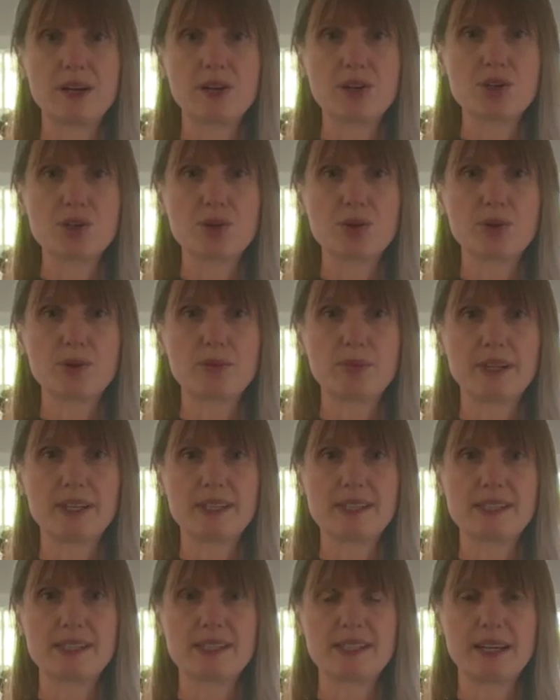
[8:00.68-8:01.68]
our shoulder
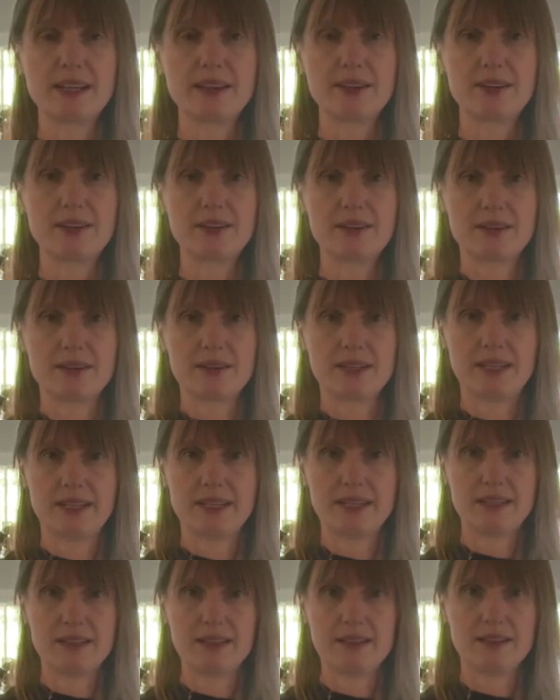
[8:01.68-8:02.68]
blades together,
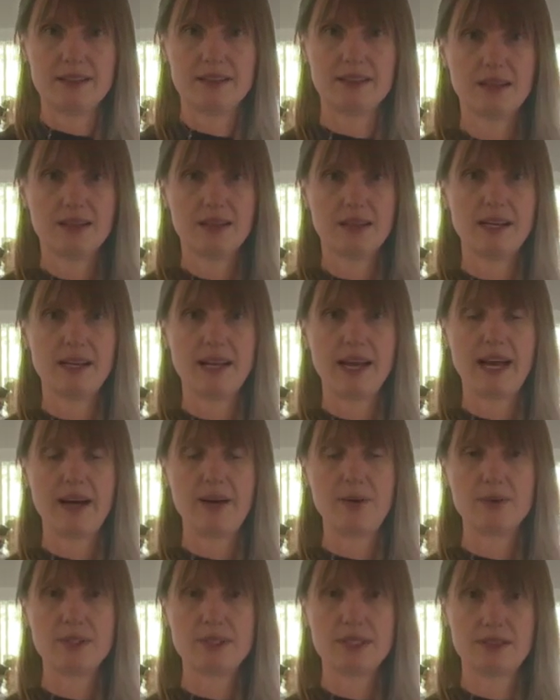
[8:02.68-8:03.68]
in and
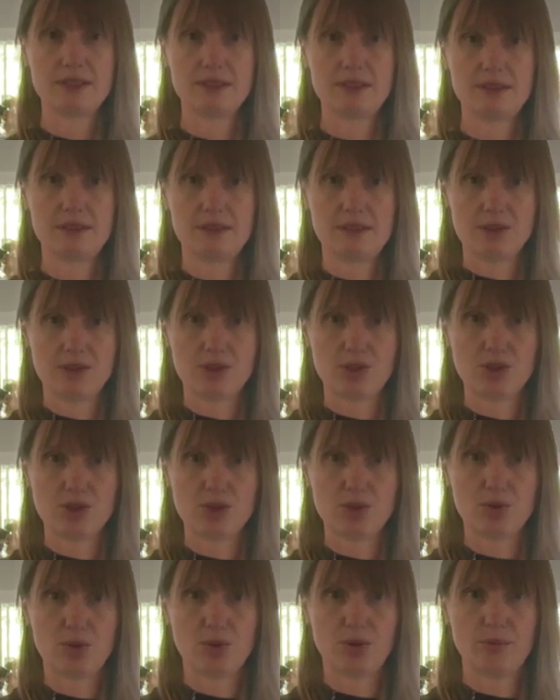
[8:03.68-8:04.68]
out,
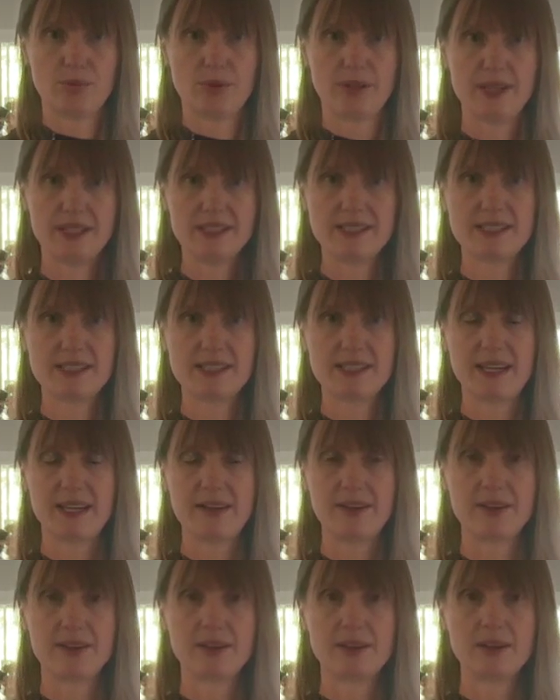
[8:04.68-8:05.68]
shoulder blades
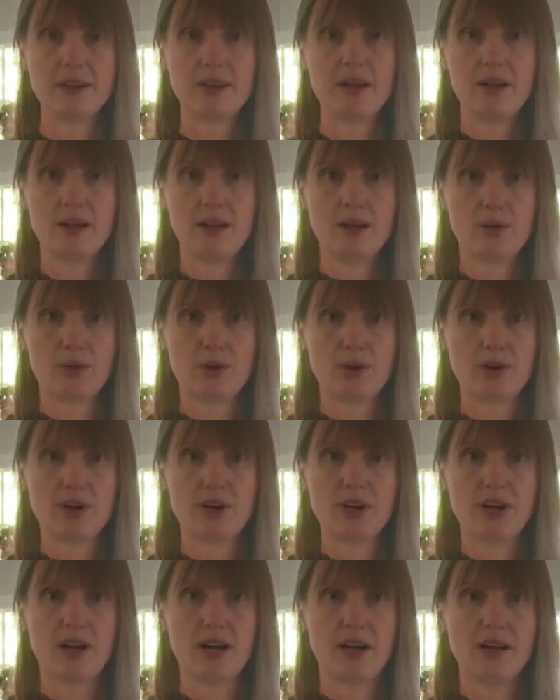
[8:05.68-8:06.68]
together. We're
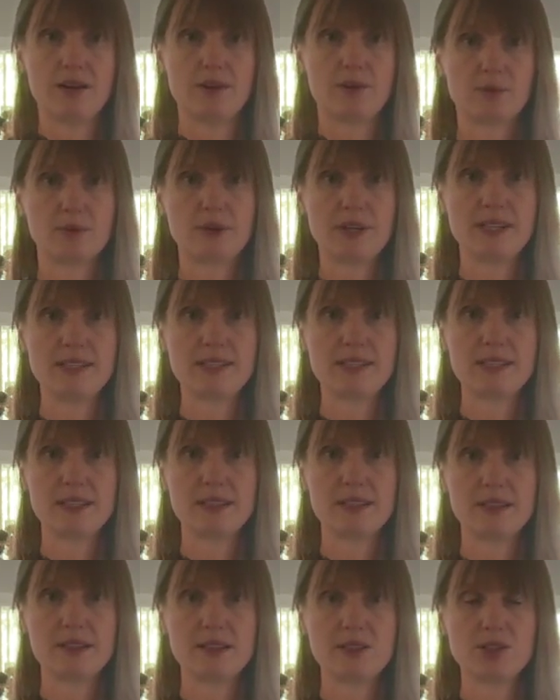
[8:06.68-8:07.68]
not
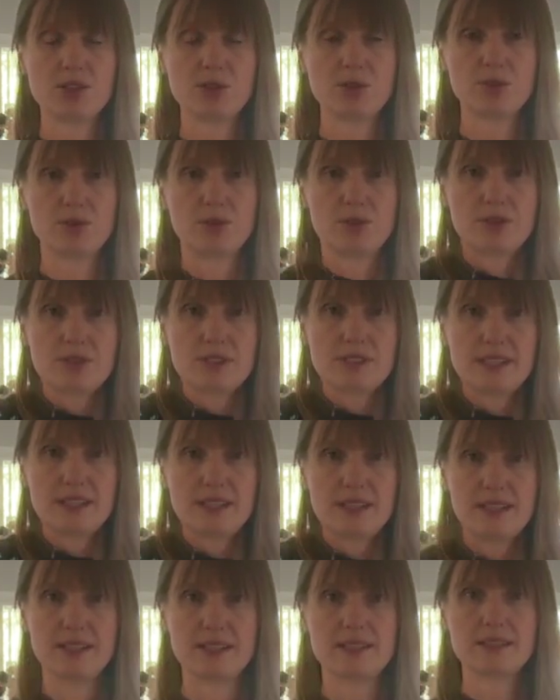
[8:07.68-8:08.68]
raising the shoulders
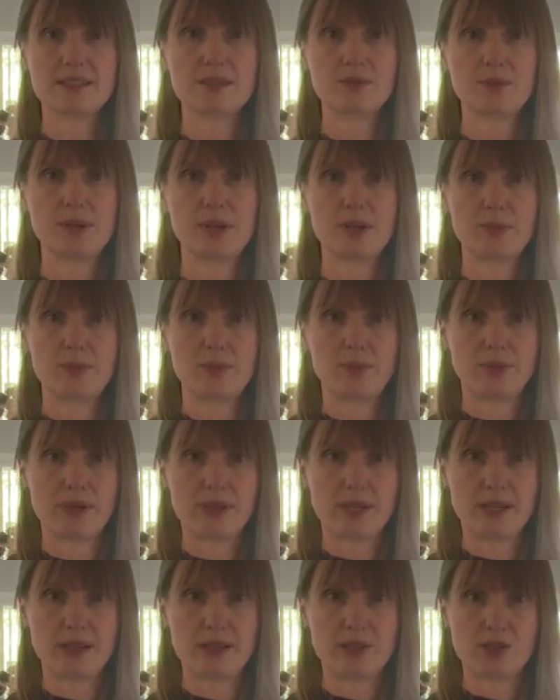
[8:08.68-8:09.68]
like this. We are
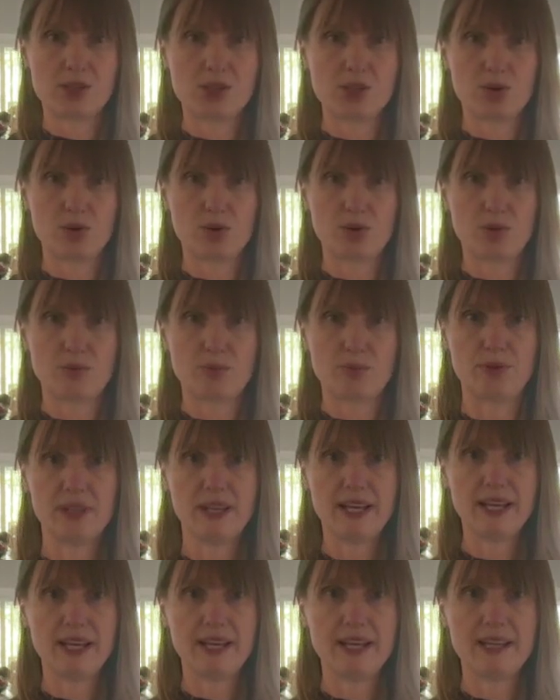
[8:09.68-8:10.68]
bringing the shoulder
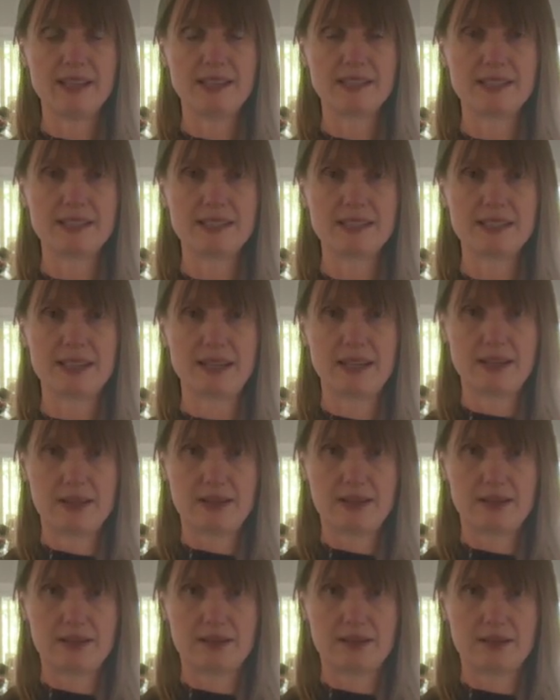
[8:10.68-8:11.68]
blades
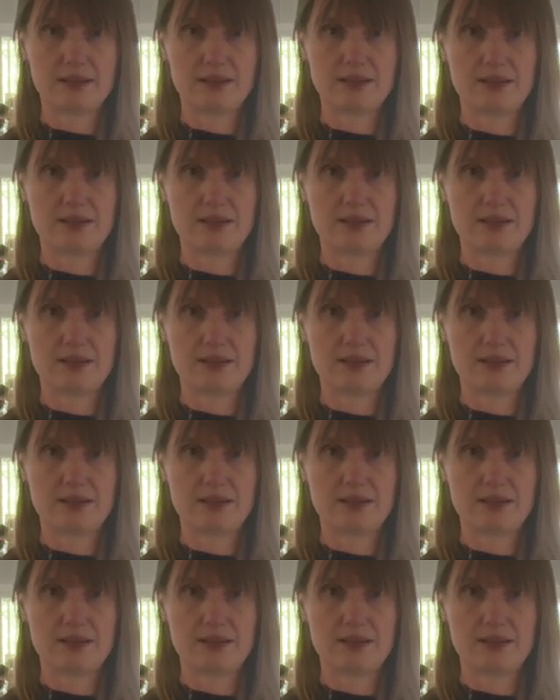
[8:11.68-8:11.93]
together.